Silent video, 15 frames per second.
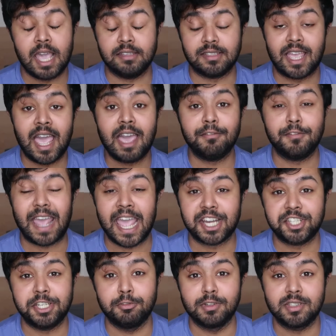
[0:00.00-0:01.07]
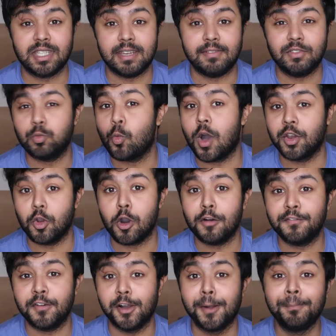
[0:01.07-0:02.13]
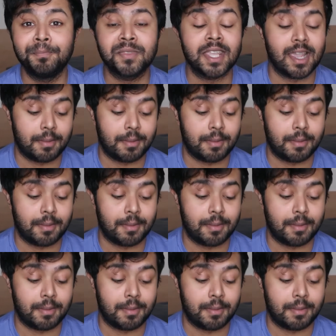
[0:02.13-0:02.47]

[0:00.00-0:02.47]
as I have actually received one offer,